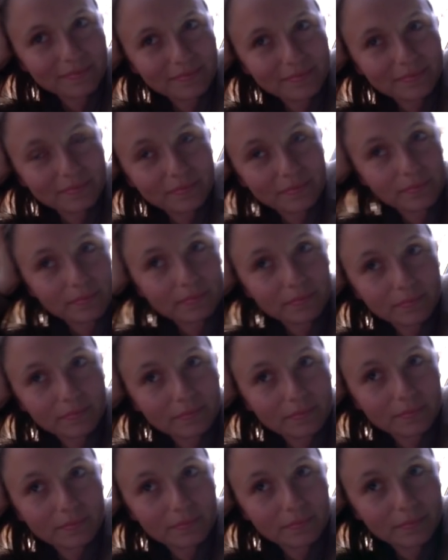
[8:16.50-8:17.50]
are you thinking
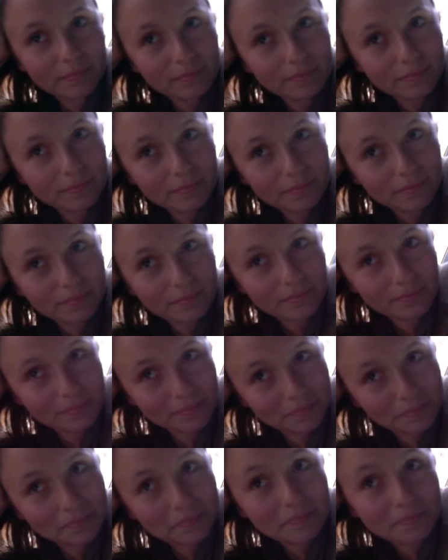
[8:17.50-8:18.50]
about van life
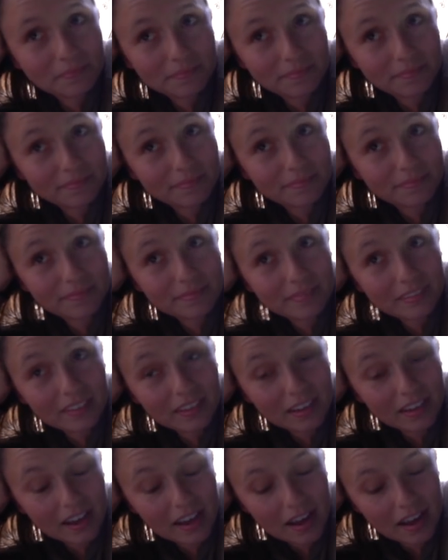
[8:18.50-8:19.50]
or in a bus
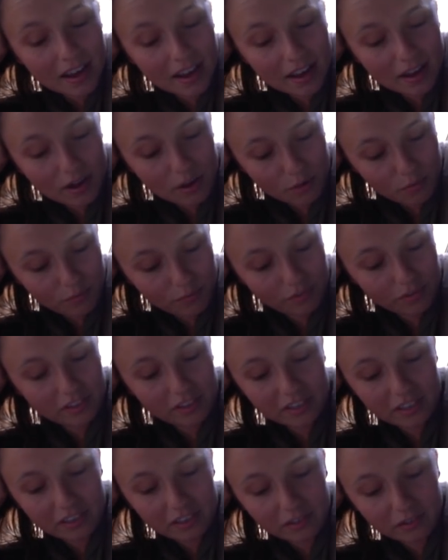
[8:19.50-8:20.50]
or vehicle or
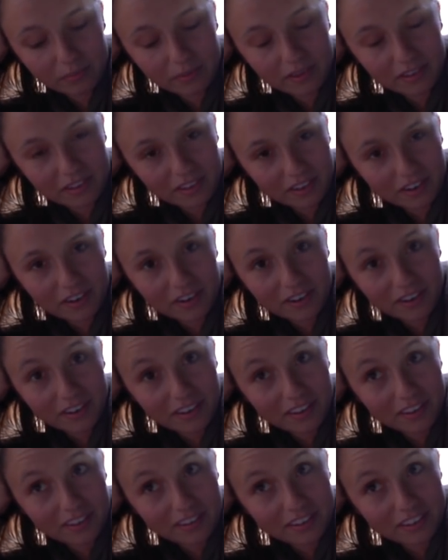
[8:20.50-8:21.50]
hopefully i'll be there
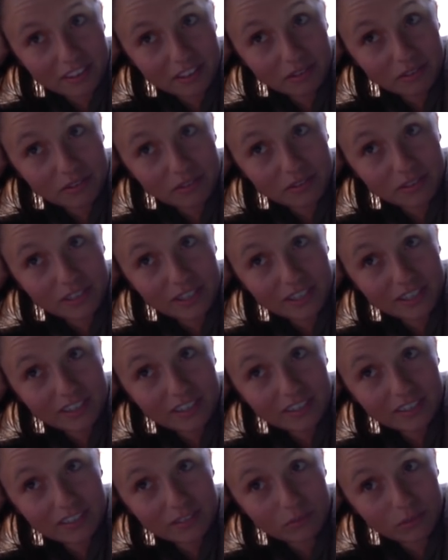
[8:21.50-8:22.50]
in two
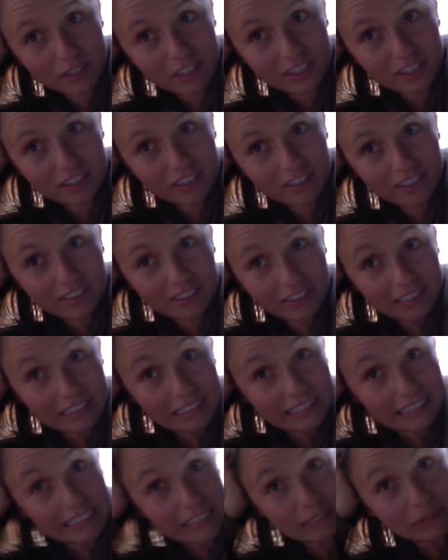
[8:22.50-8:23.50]
years one year
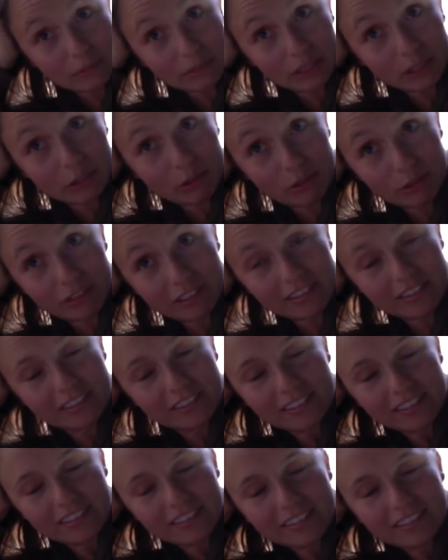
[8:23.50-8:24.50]
yeah soon
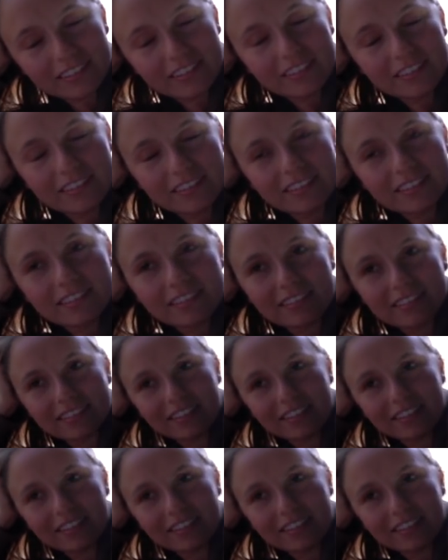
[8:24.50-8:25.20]
yeah